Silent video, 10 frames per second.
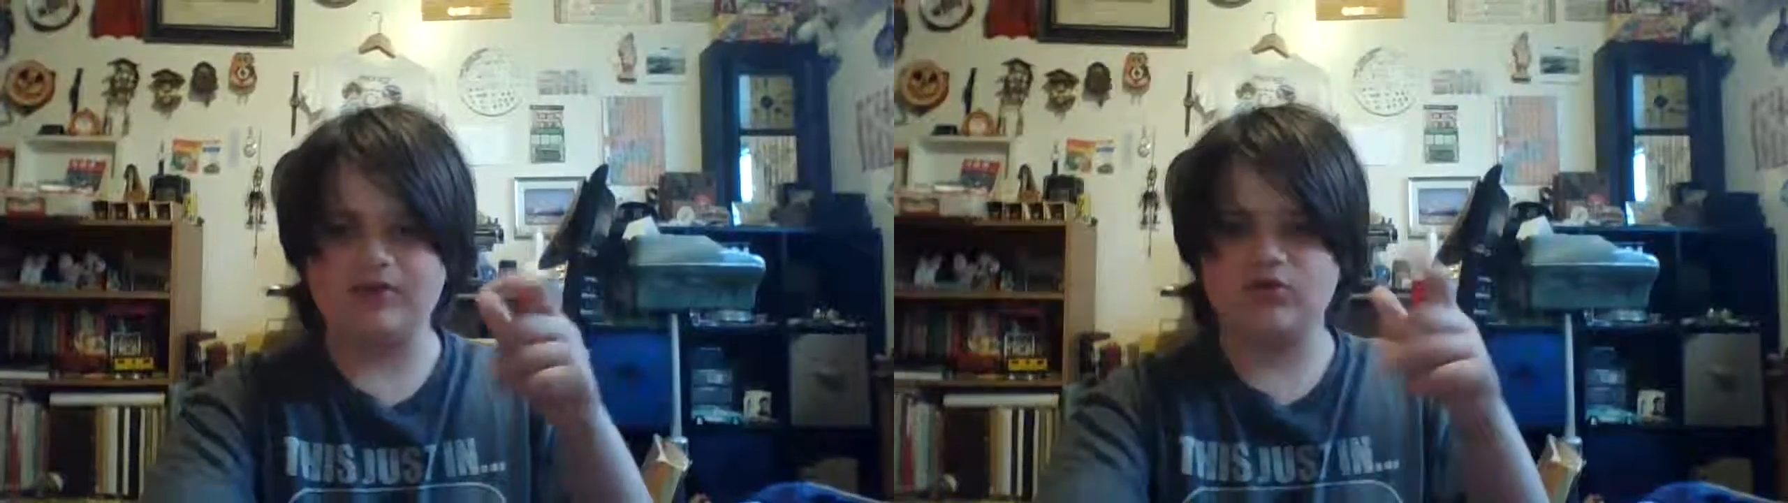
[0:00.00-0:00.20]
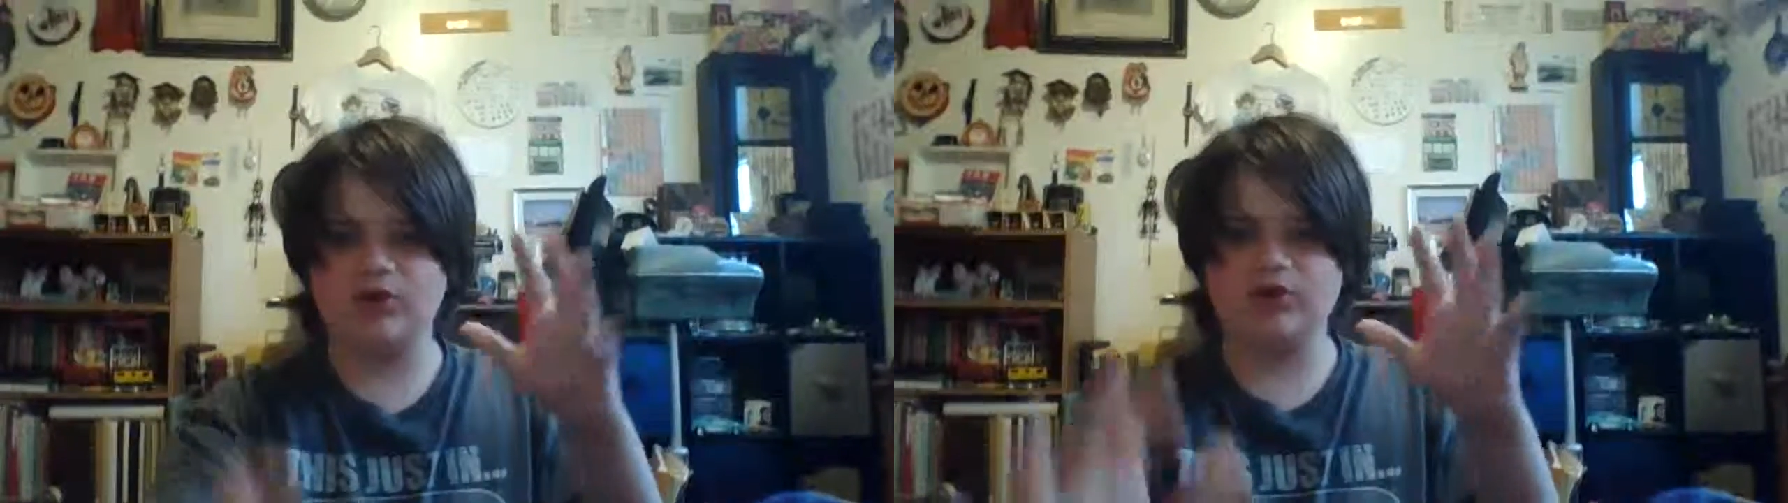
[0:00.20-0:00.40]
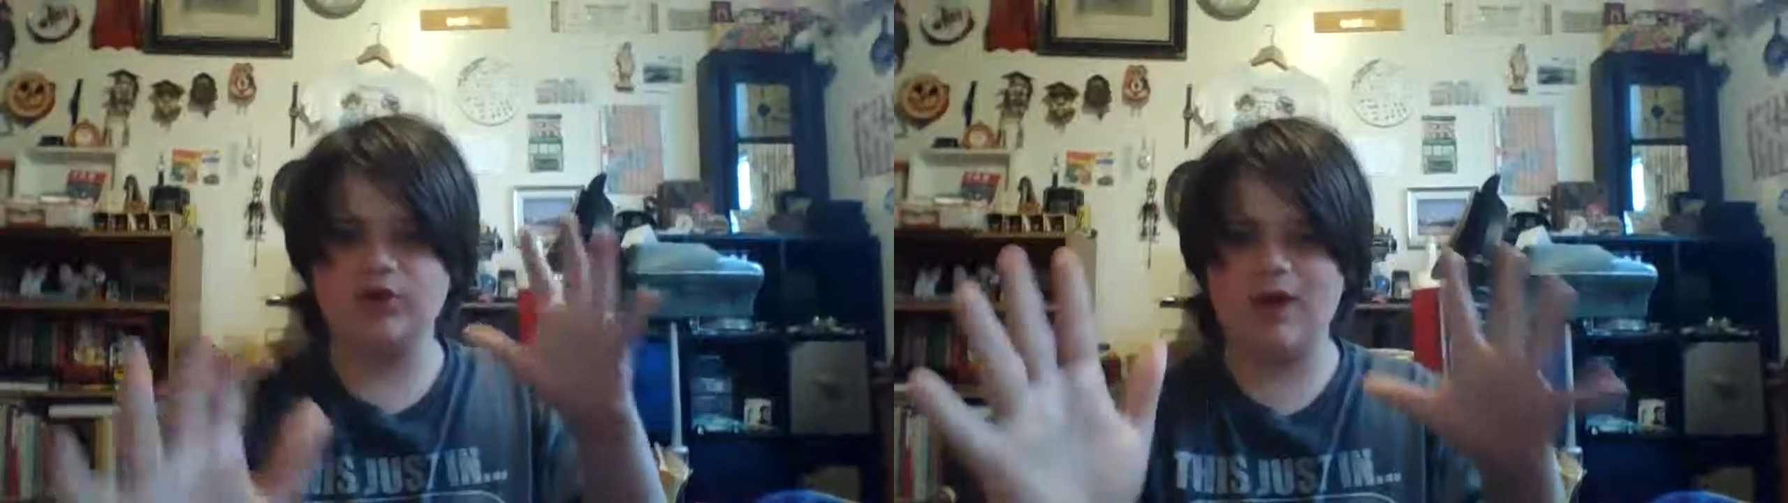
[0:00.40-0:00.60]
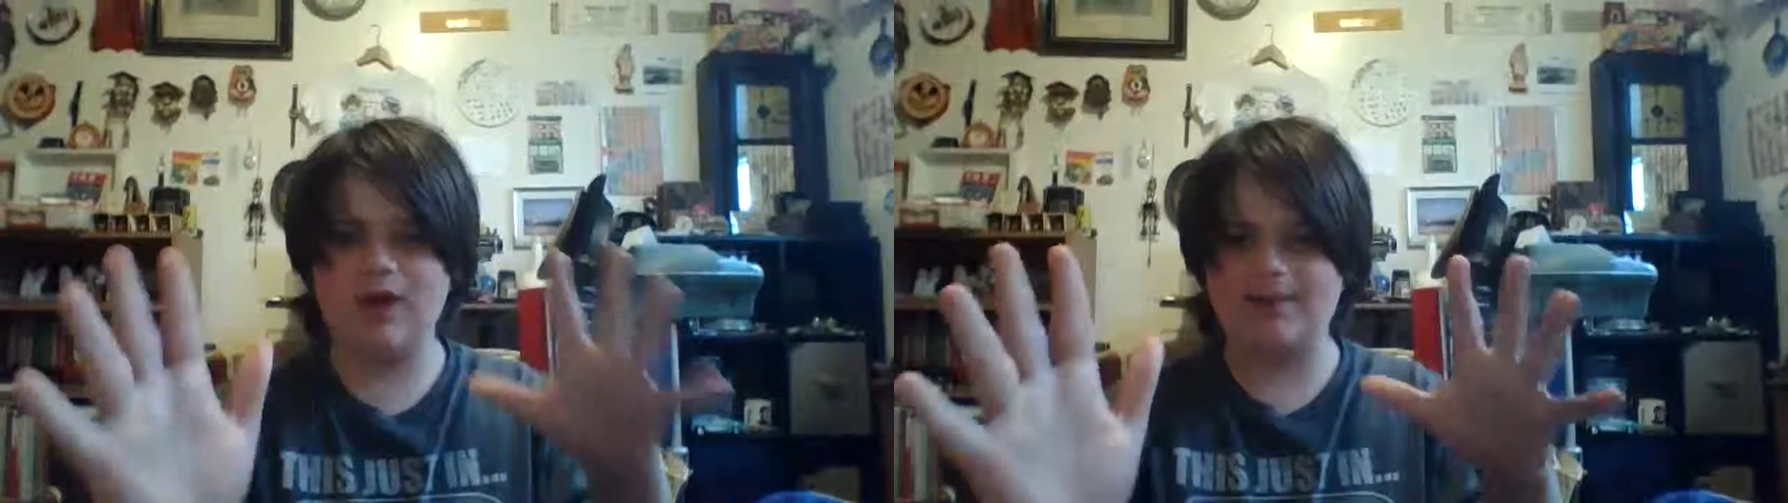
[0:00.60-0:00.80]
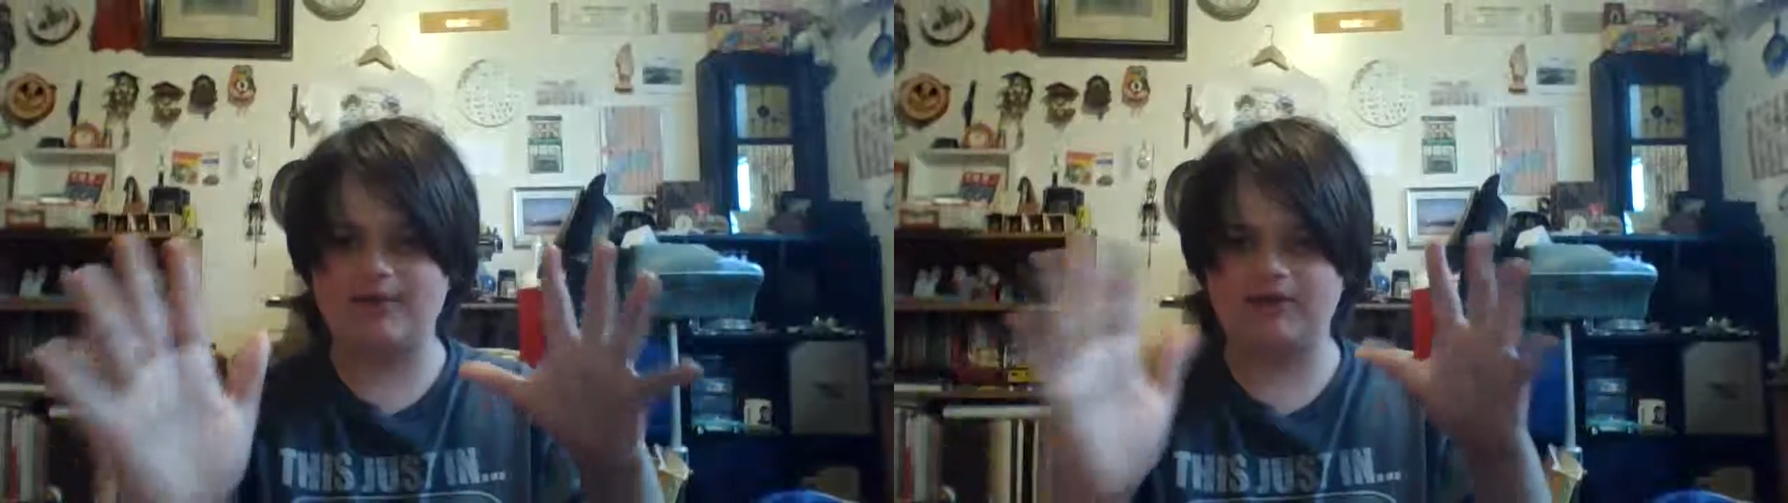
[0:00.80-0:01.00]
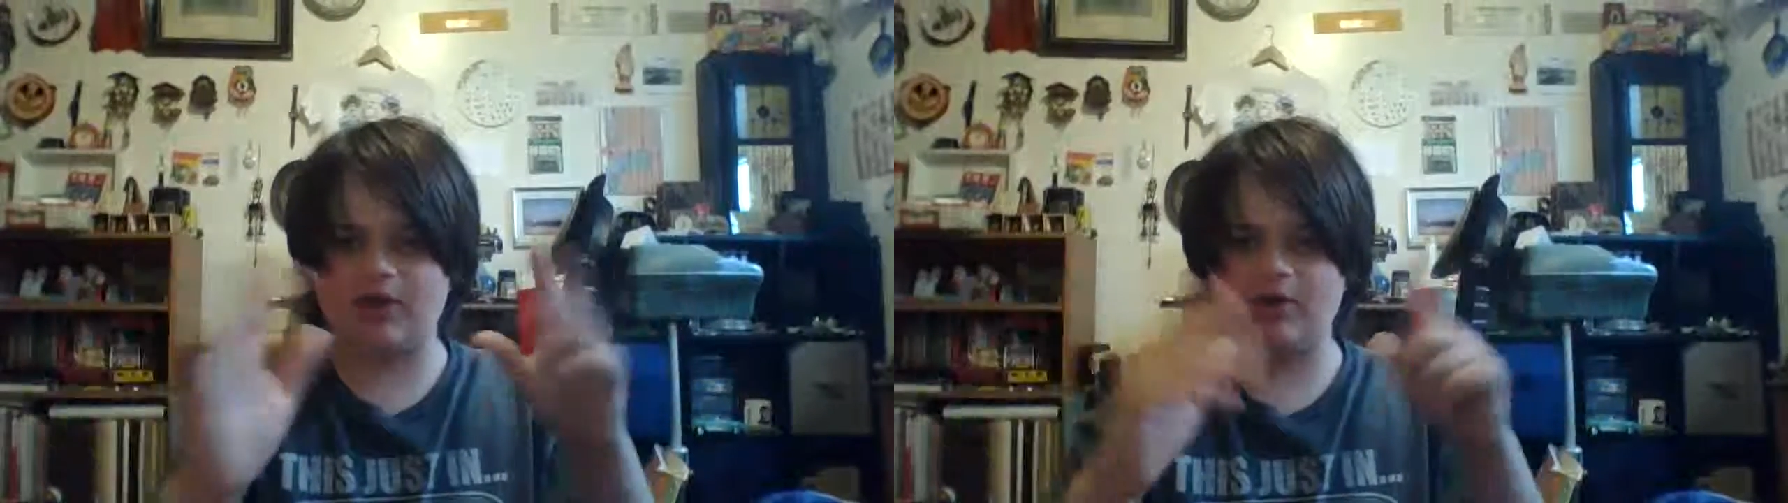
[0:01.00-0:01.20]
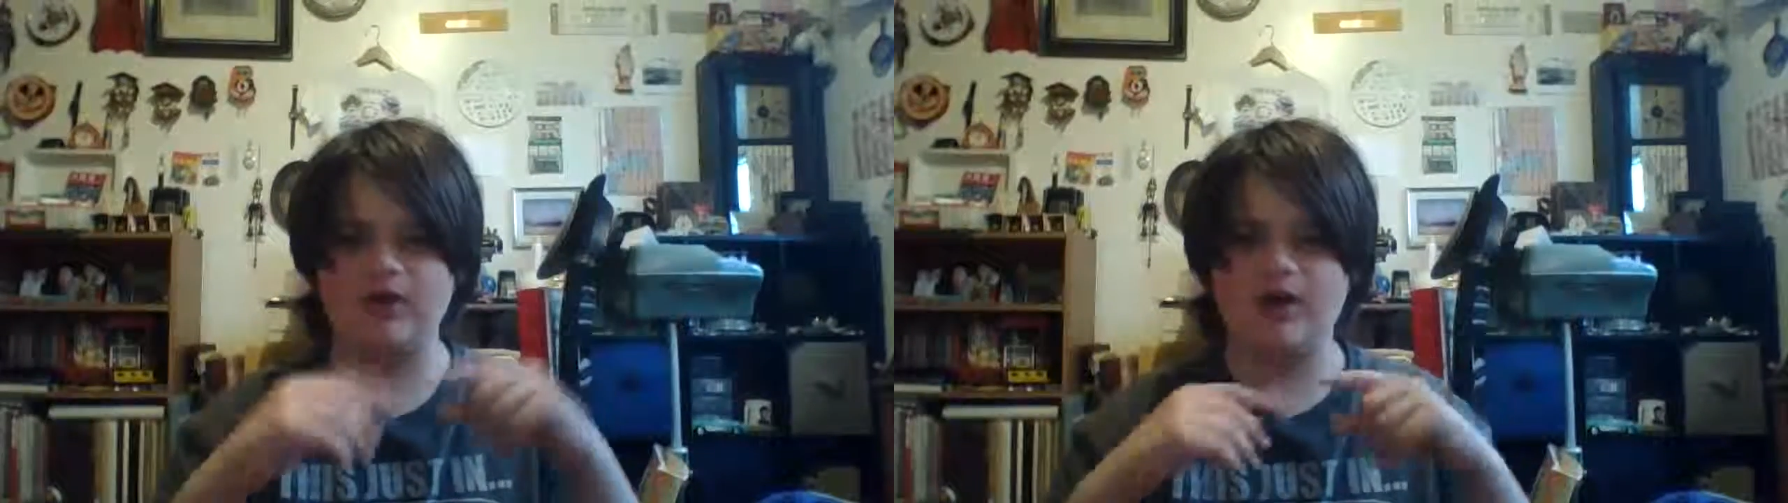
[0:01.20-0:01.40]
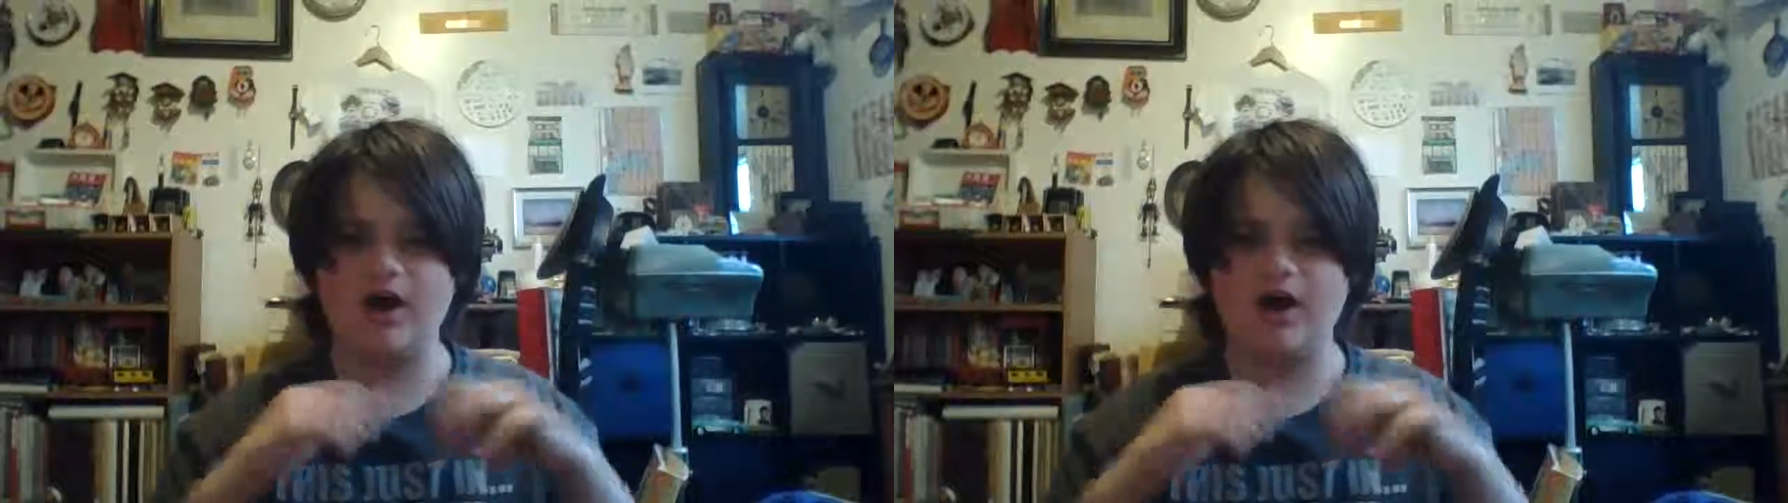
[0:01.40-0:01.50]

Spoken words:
to a new episode